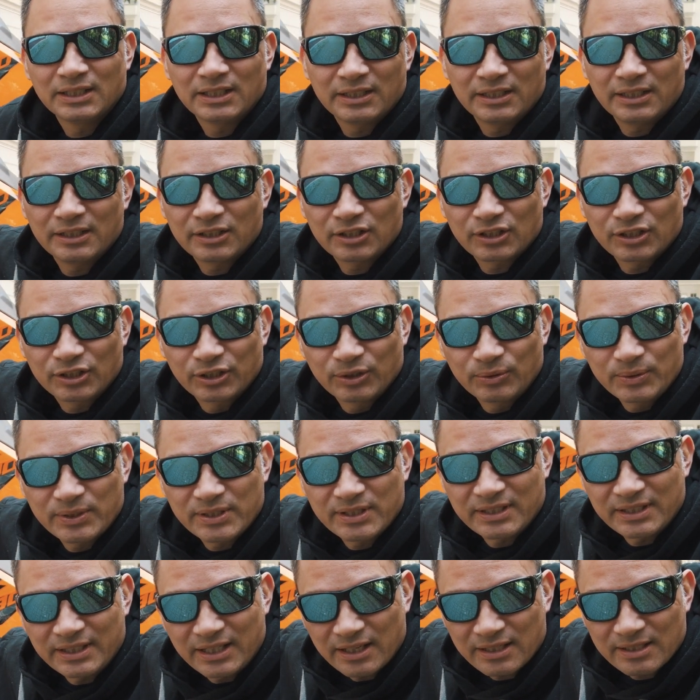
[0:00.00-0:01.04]
That includes
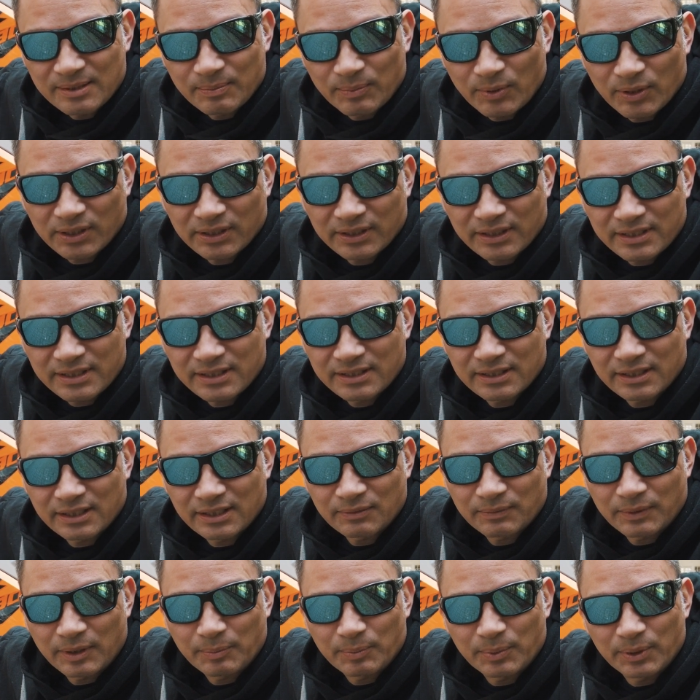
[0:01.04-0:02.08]
the S model that's
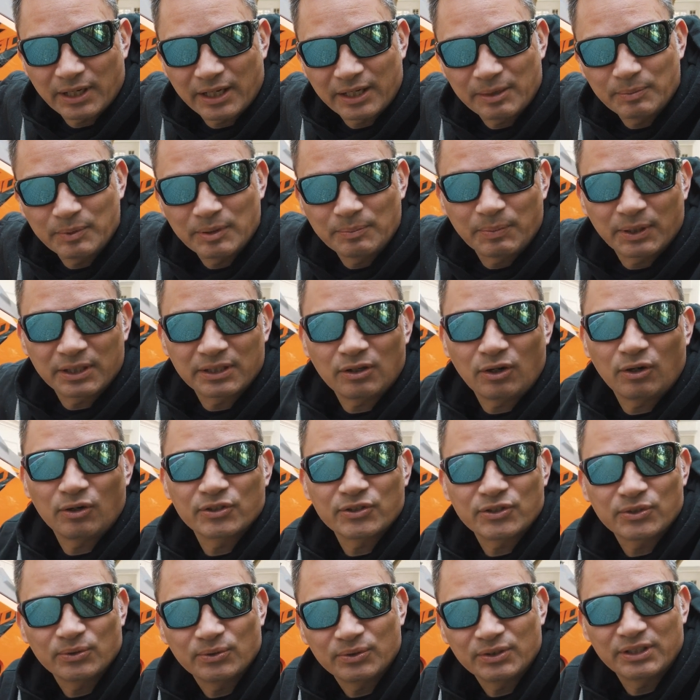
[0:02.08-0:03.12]
sitting right behind me, but
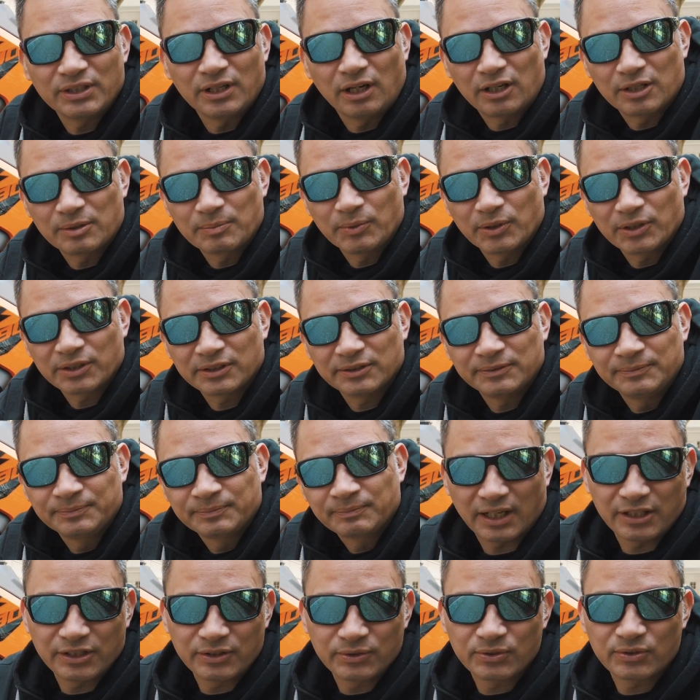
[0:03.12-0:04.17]
also the R model.
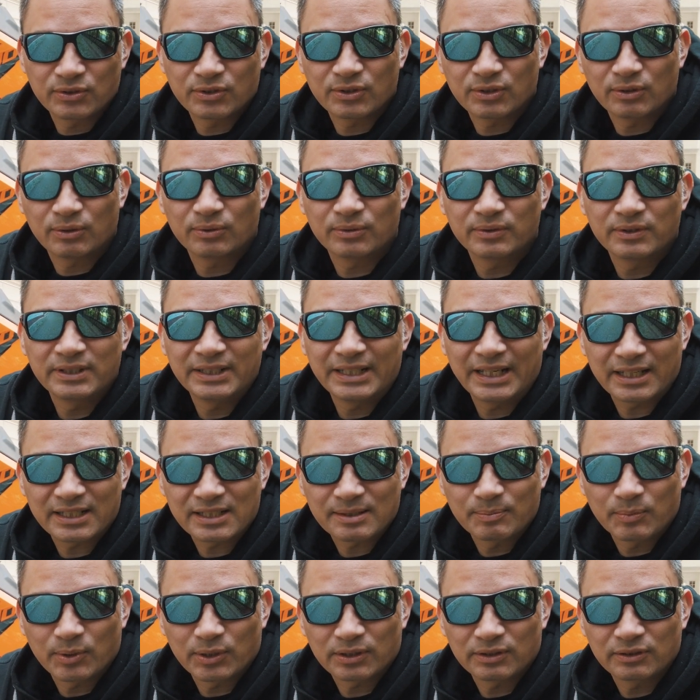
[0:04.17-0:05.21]
I used to own the S
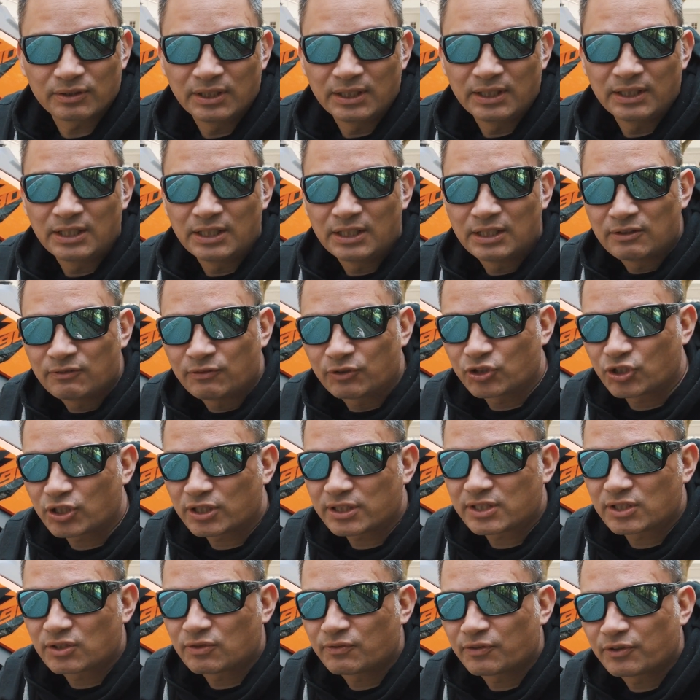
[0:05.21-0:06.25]
model for
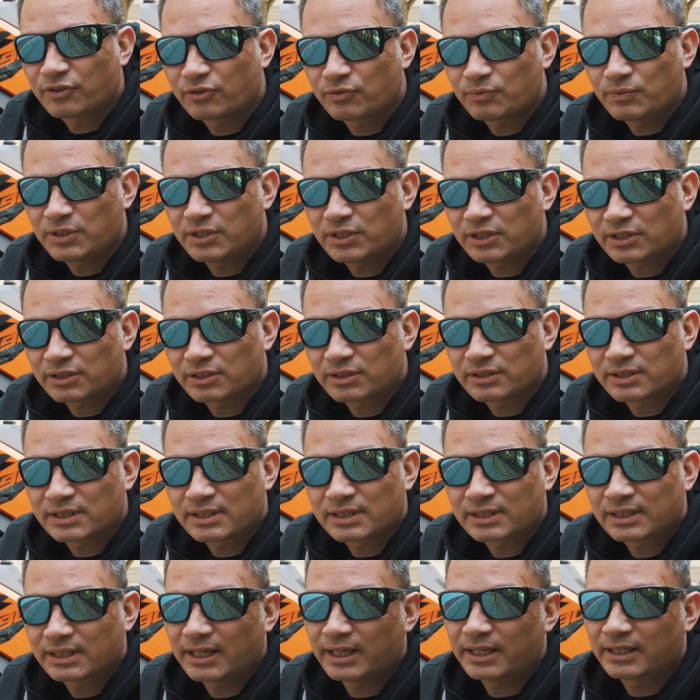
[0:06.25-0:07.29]
just over 3 years
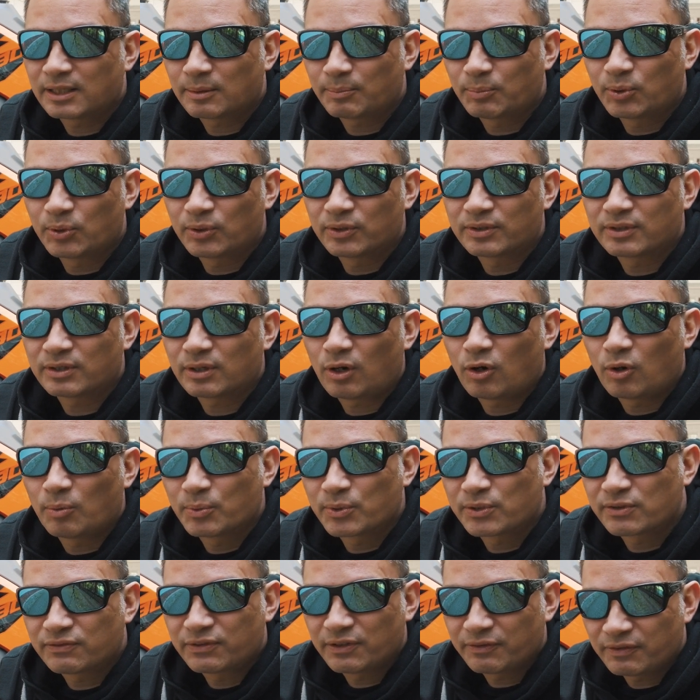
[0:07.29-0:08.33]
and I put
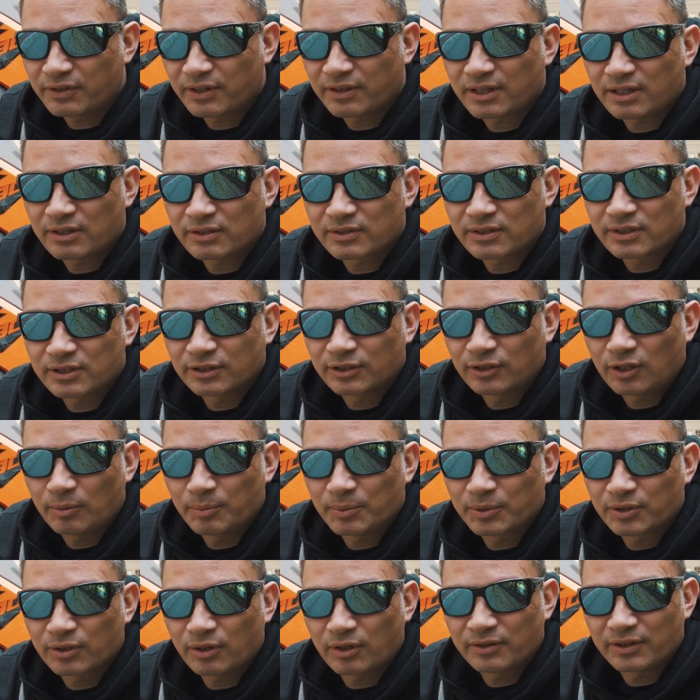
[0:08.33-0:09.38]
almost 50,000
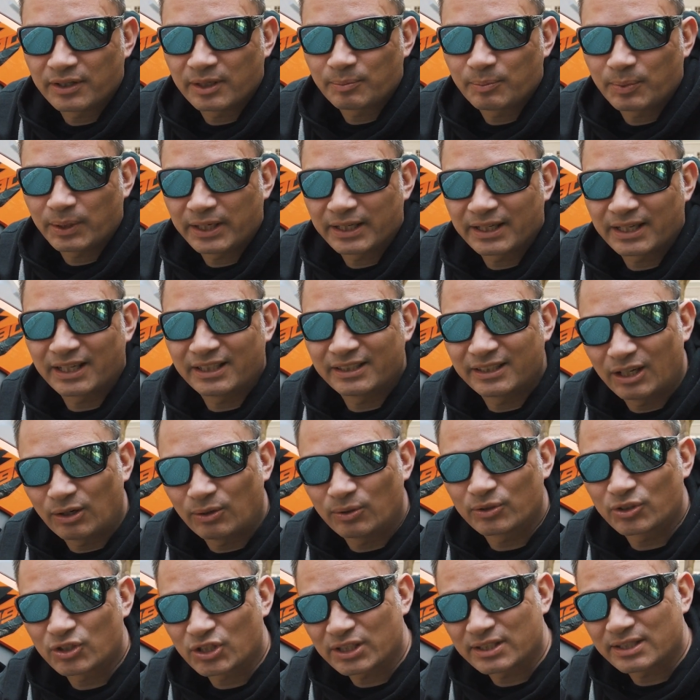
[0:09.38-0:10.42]
kilometers on that bike. I now
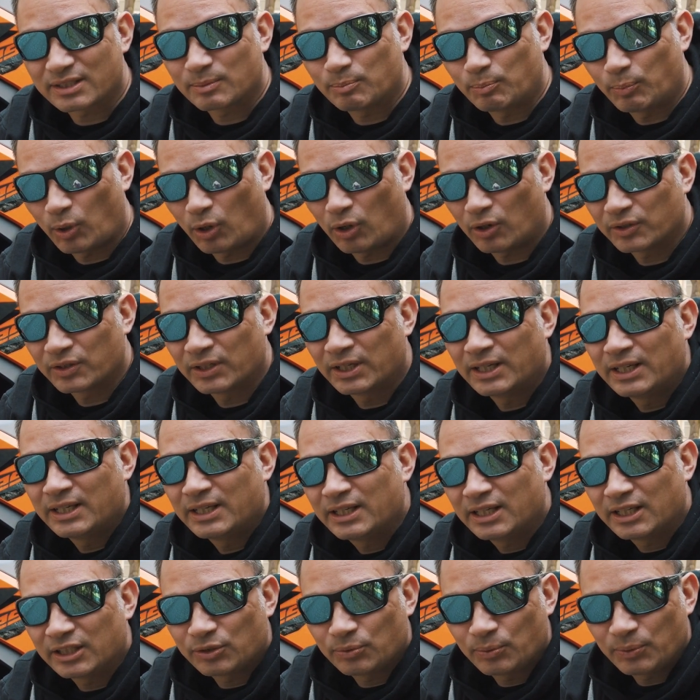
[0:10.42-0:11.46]
just bought
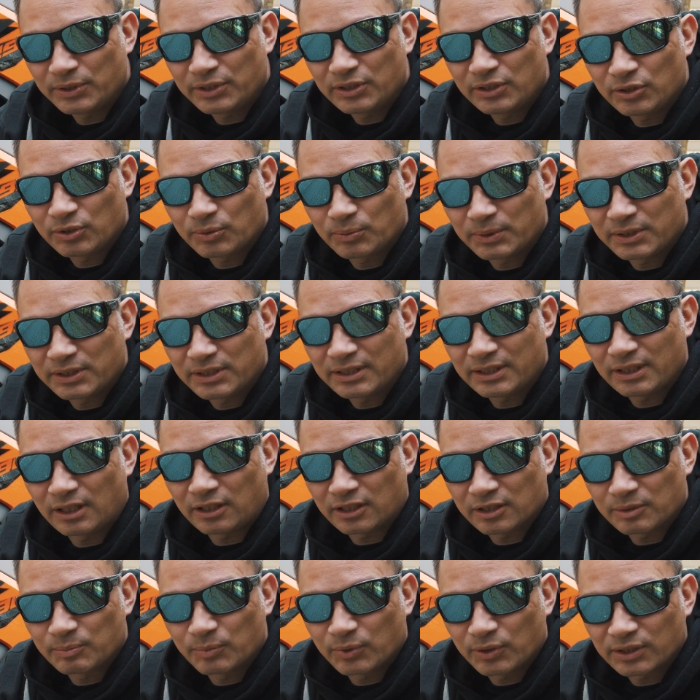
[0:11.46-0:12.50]
a 2020
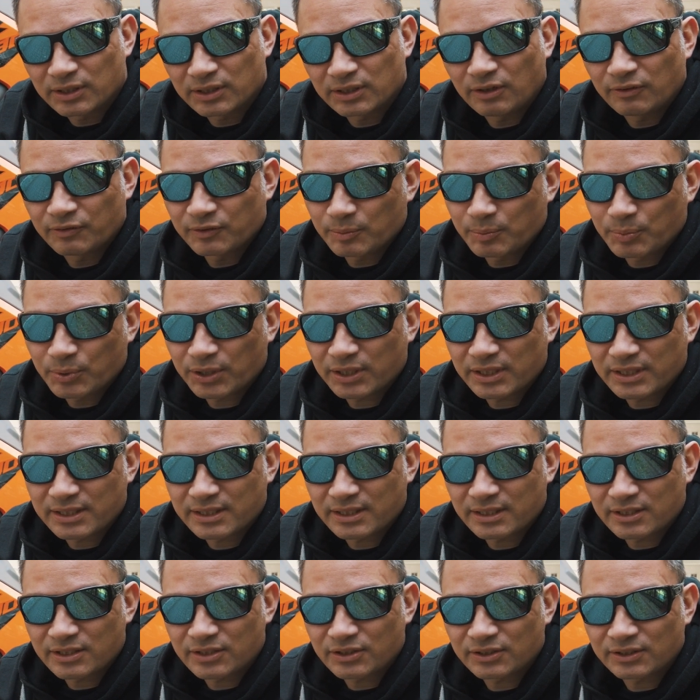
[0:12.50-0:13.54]
R model of the
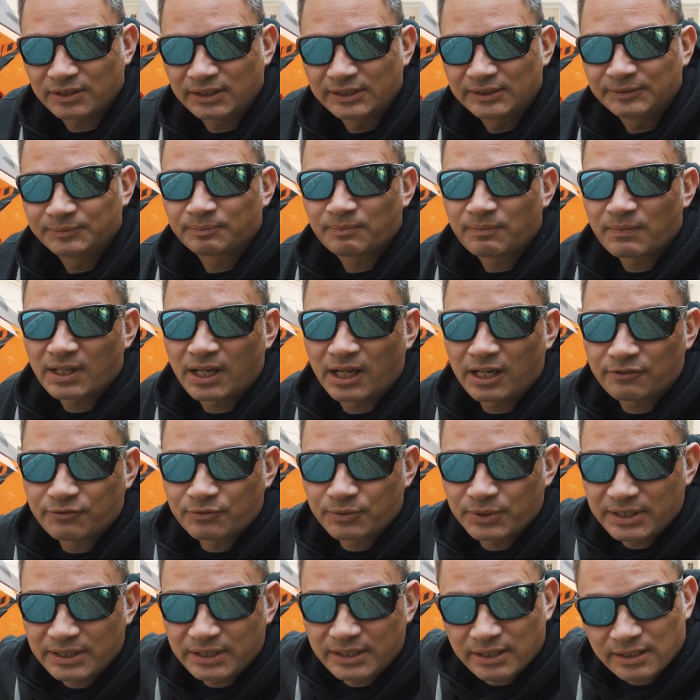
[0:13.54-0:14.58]
predecessor. I've
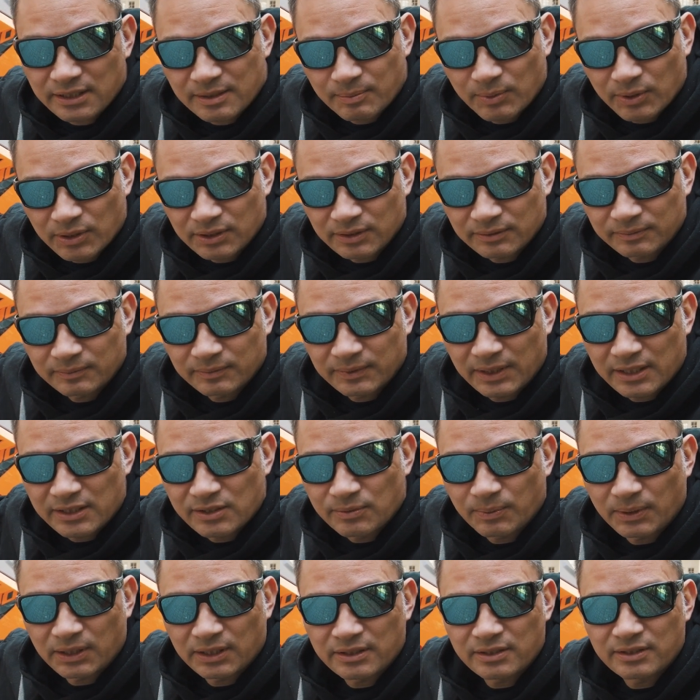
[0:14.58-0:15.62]
ridden the S model as
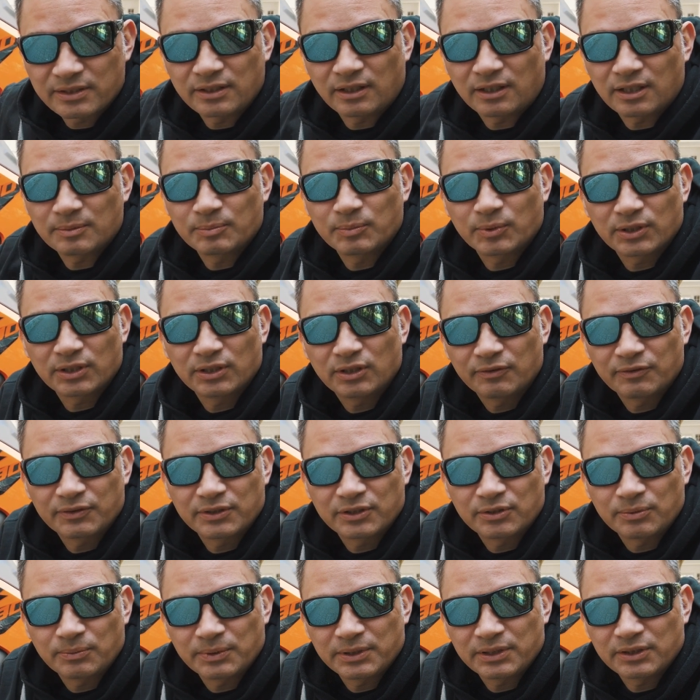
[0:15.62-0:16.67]
well as the R model of the
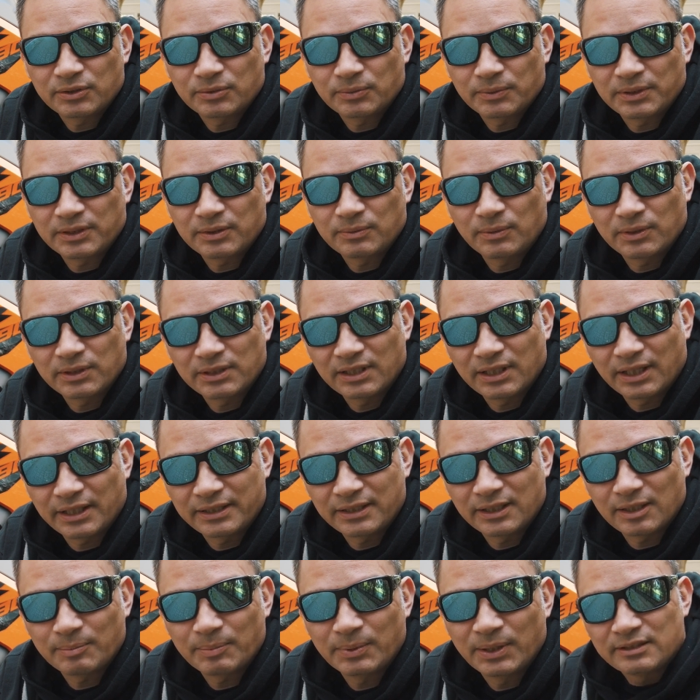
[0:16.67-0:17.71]
2021
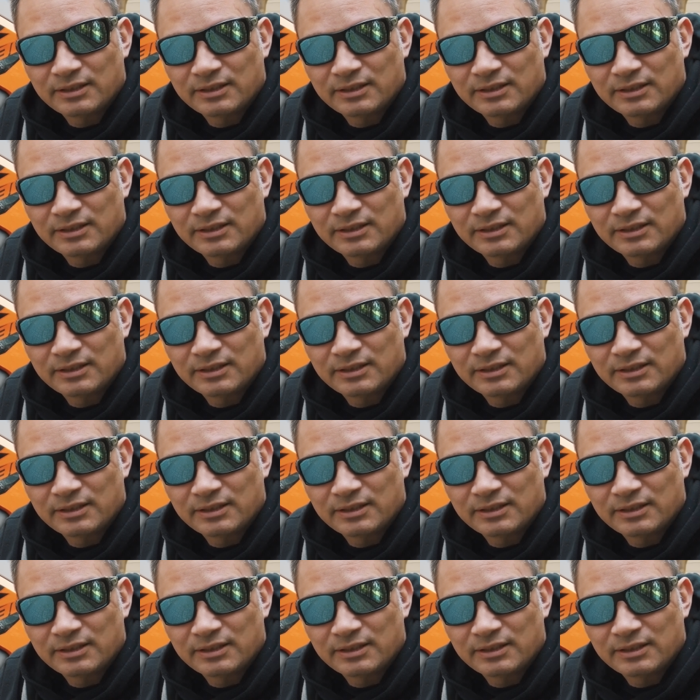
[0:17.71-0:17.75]
lineup.